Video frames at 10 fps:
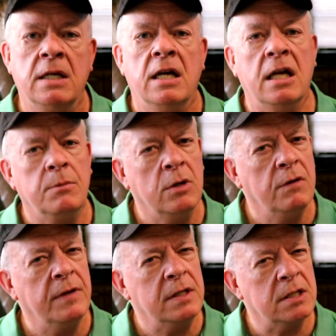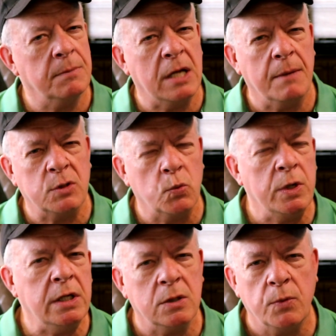and moving sometimes
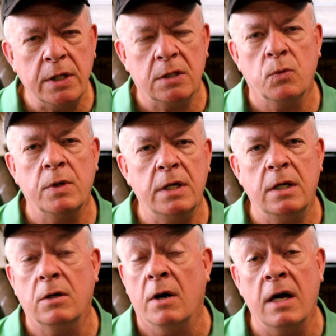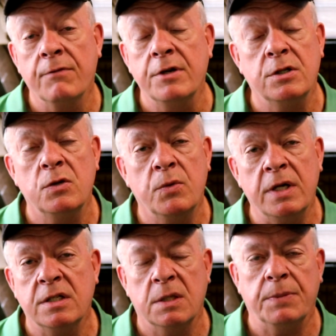week to week to week or every 2
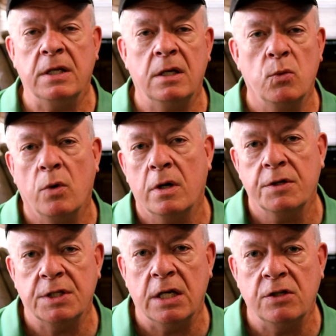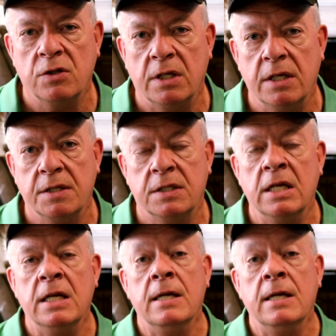weeks depending on what our schedule is,